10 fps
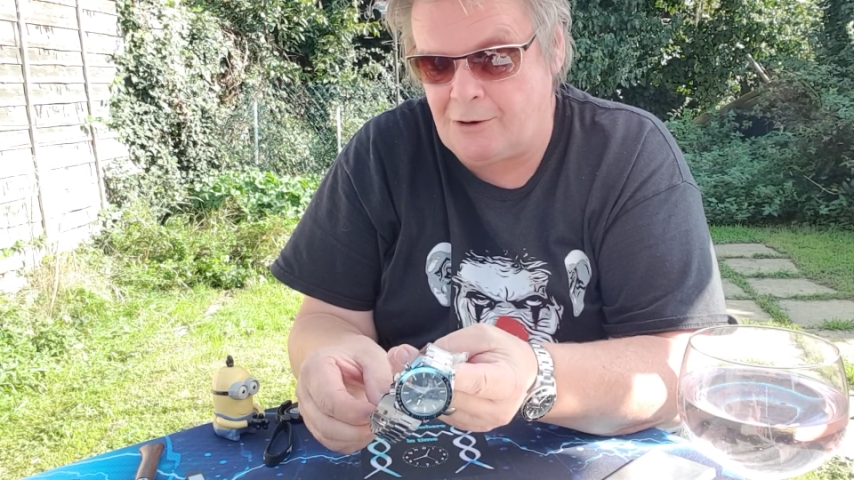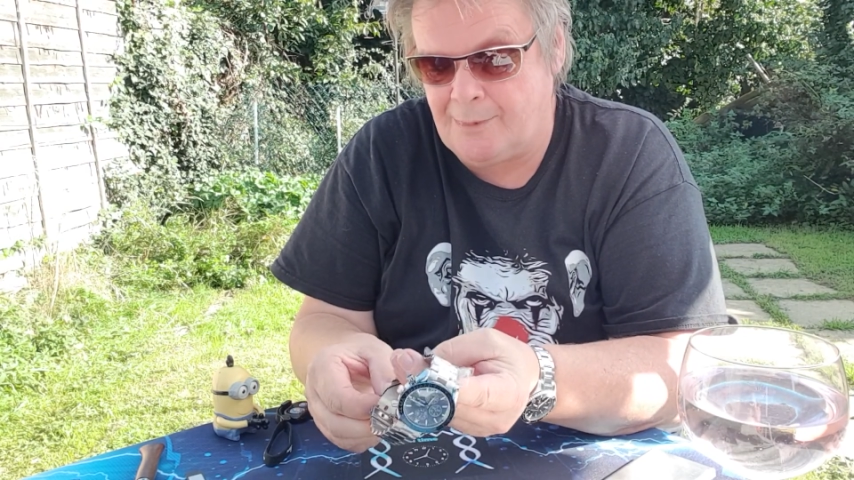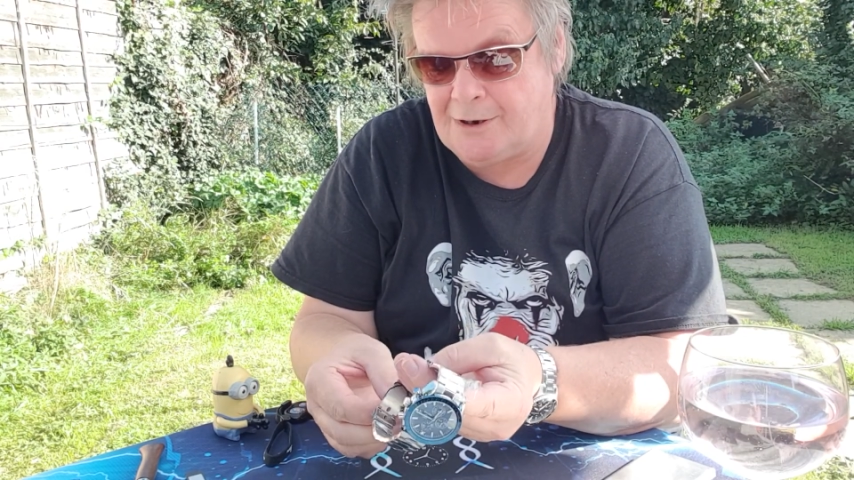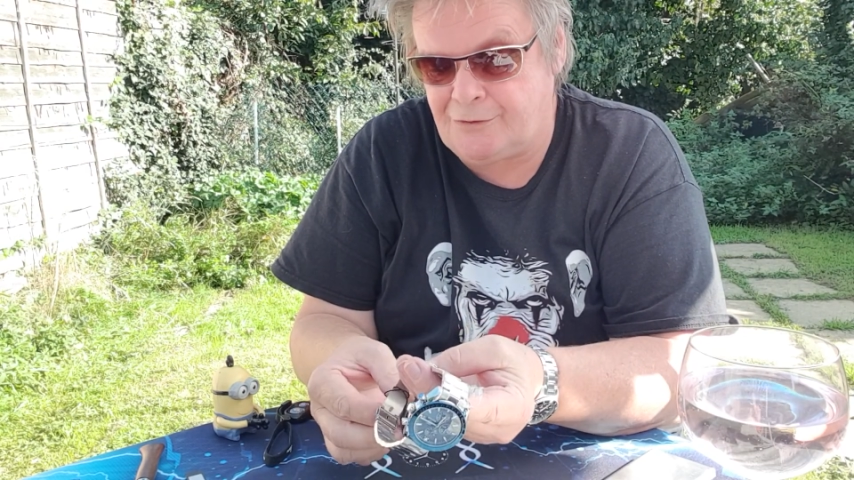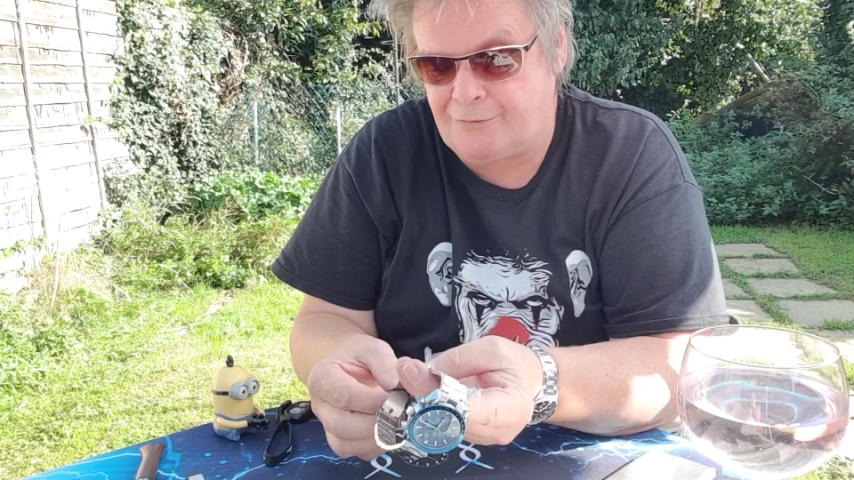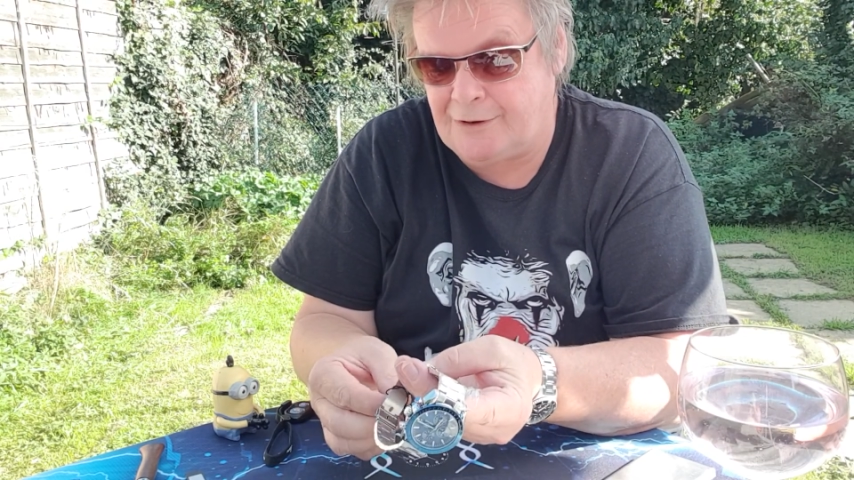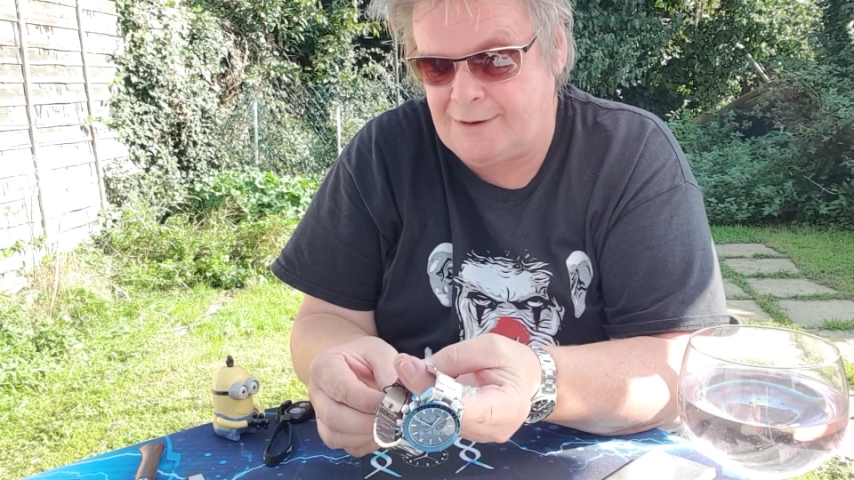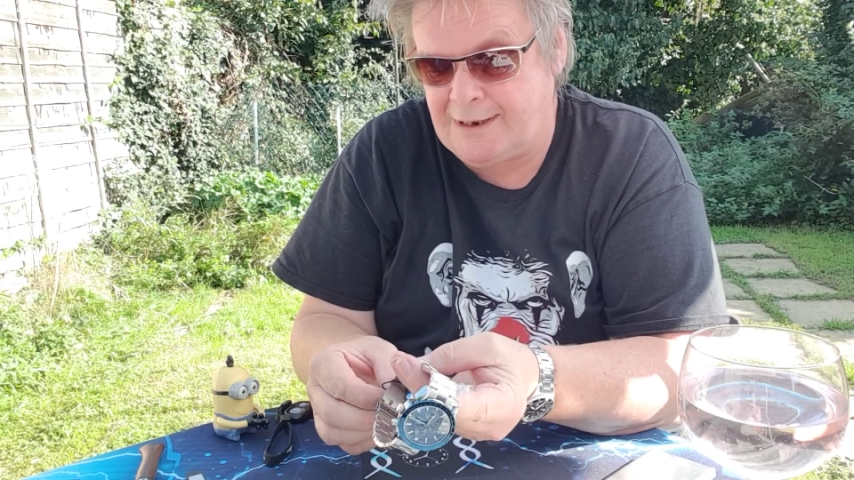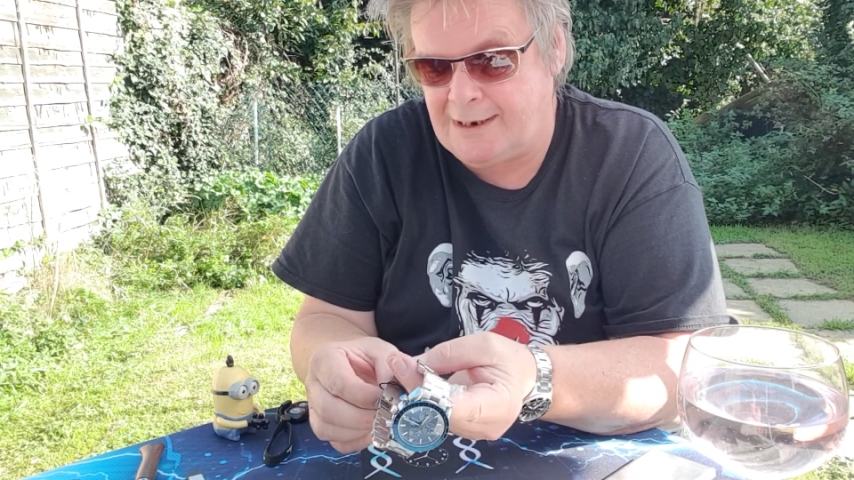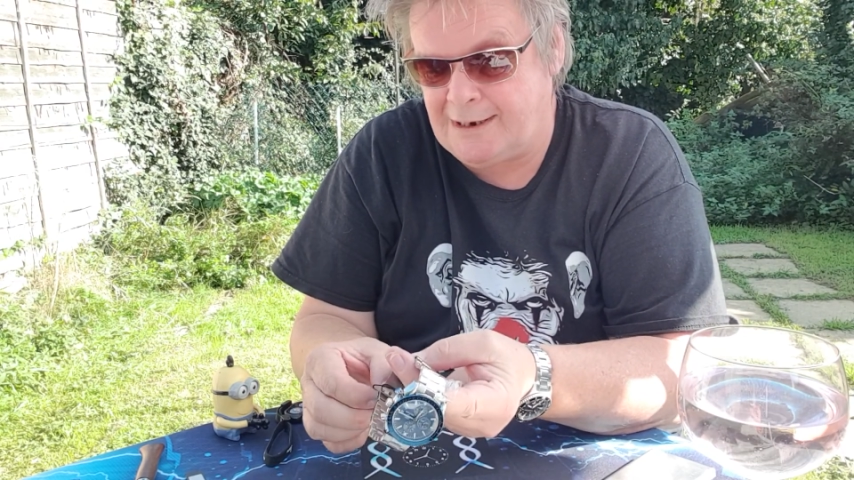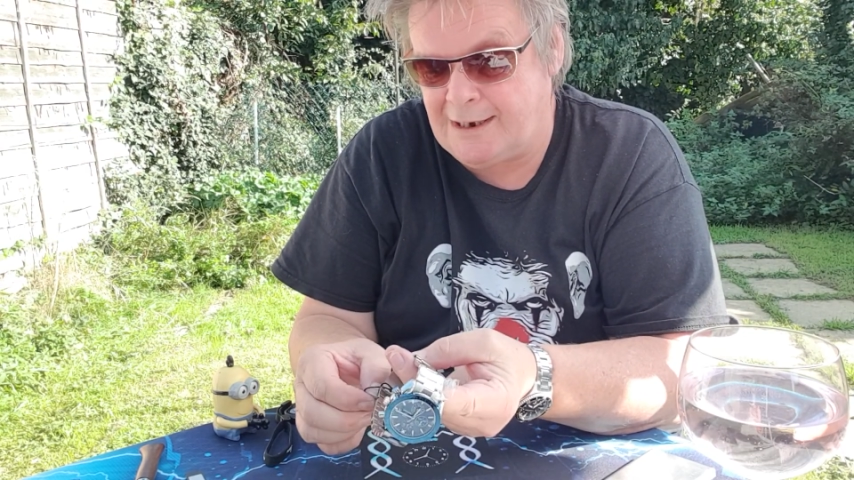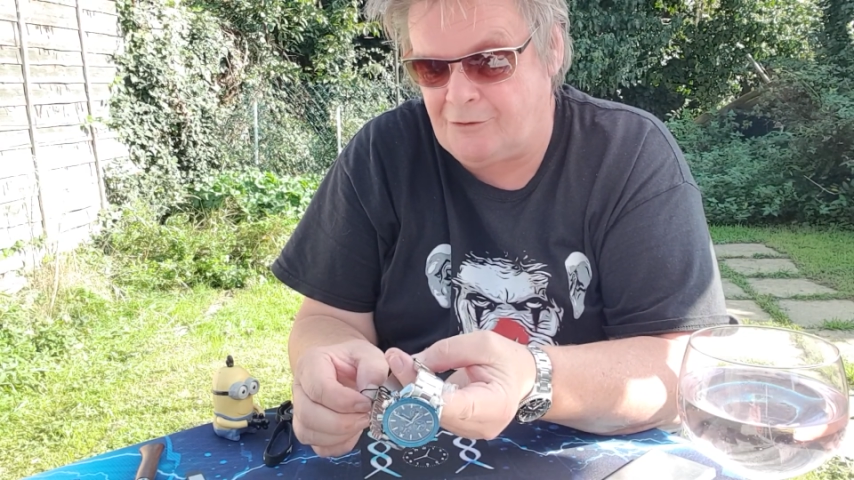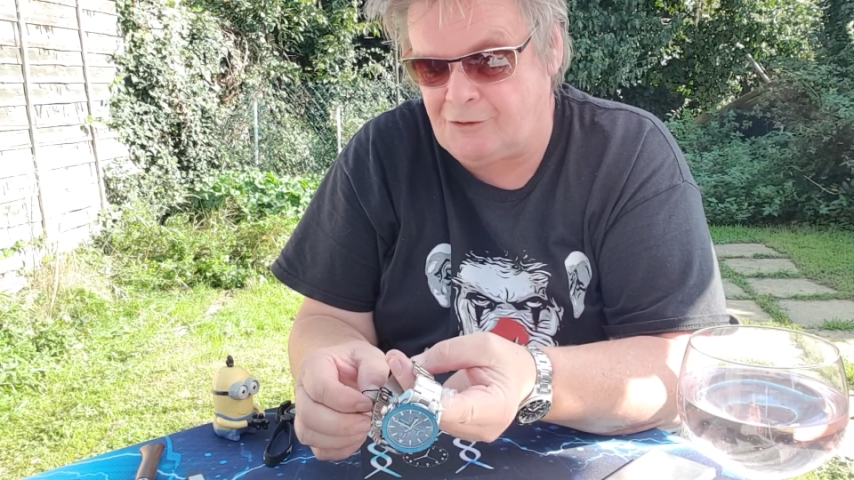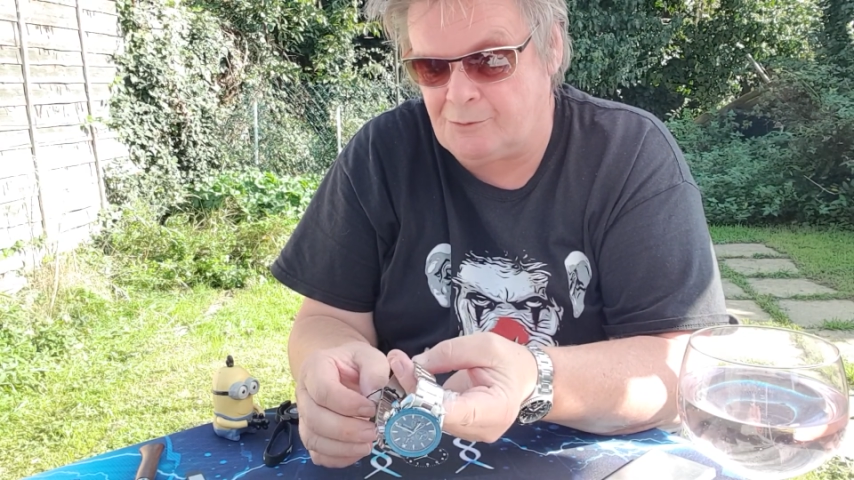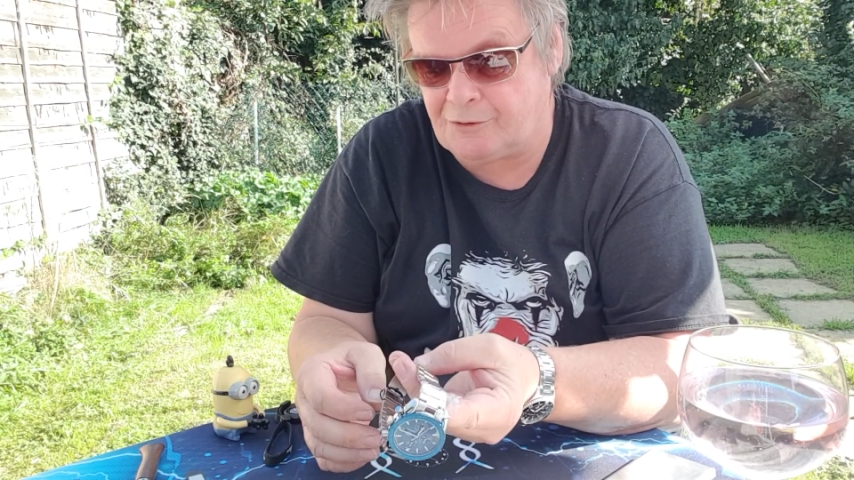much for the
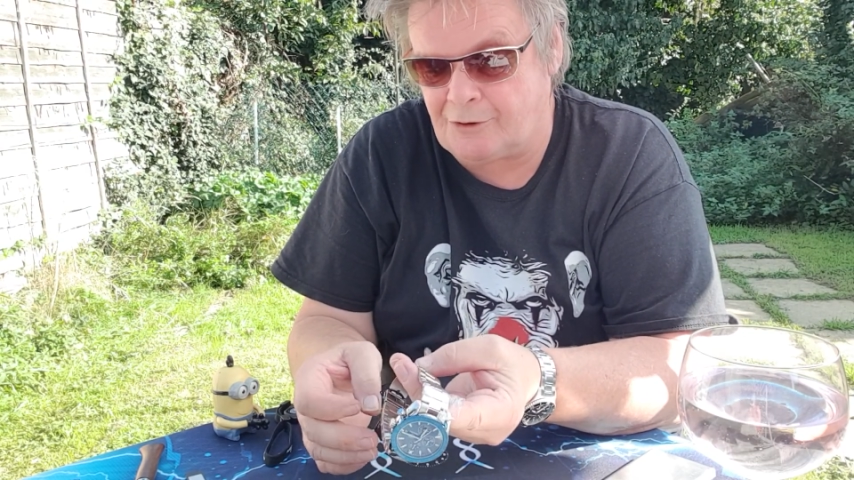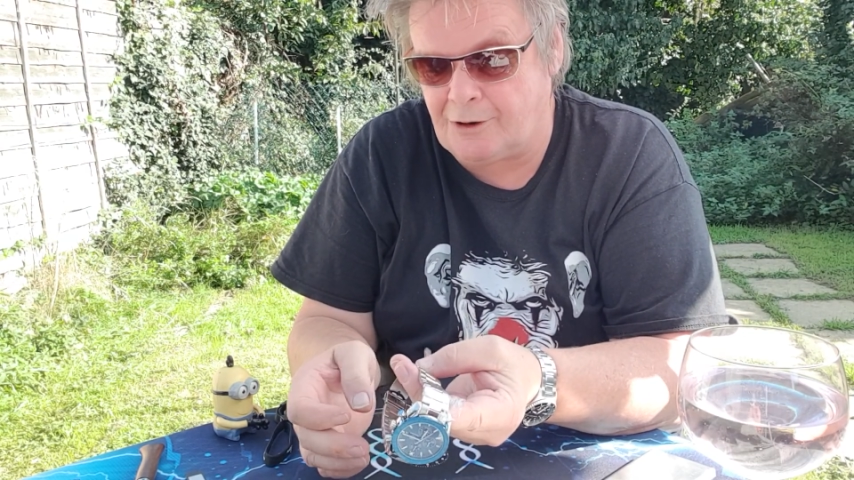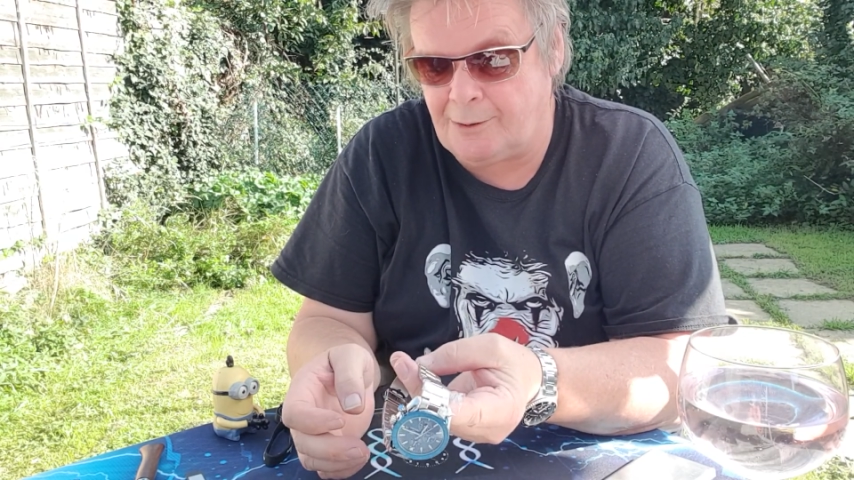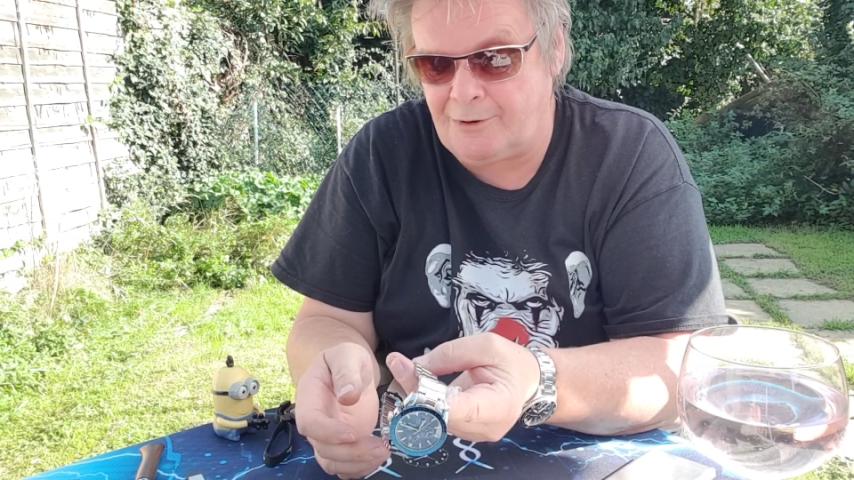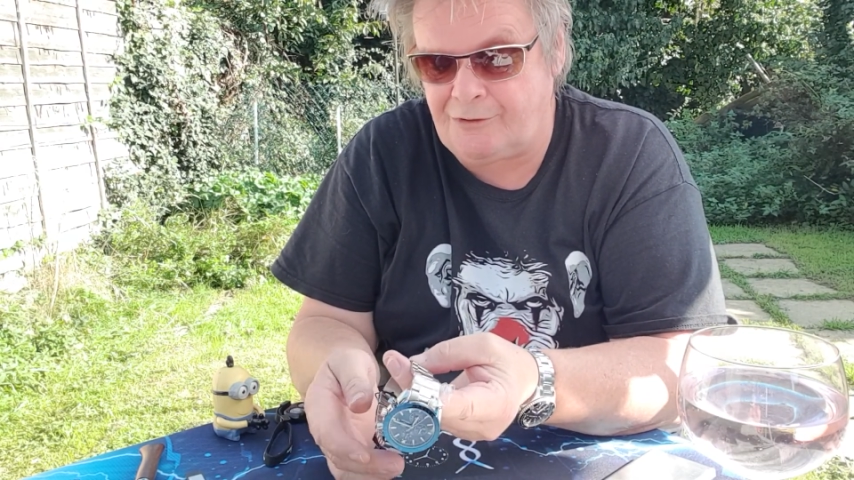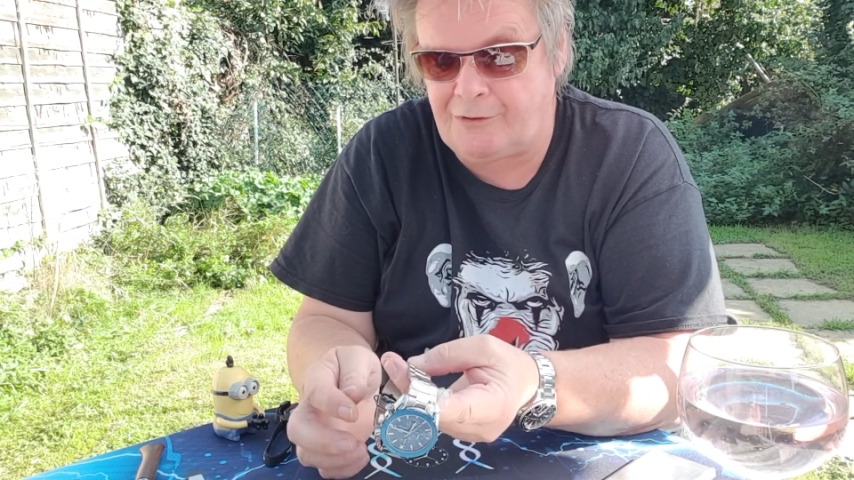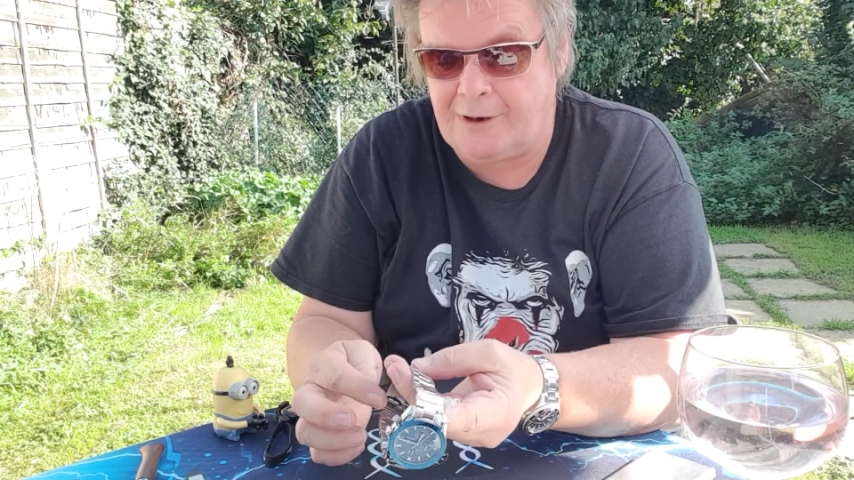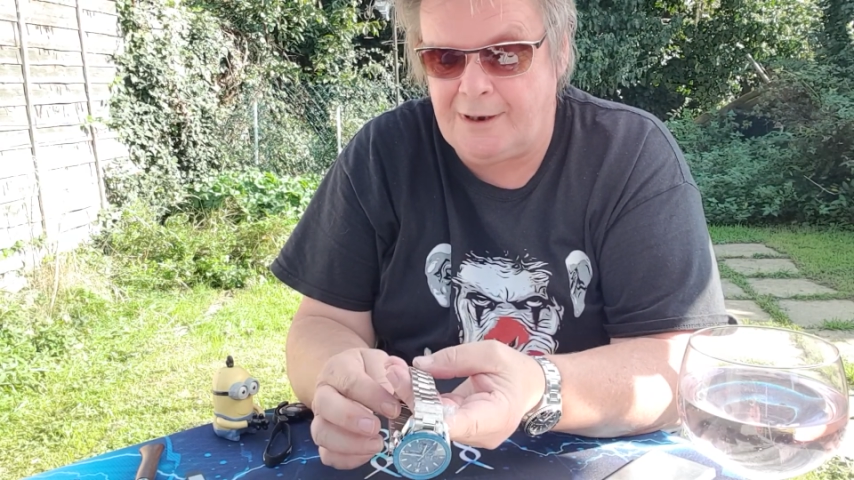subscribers.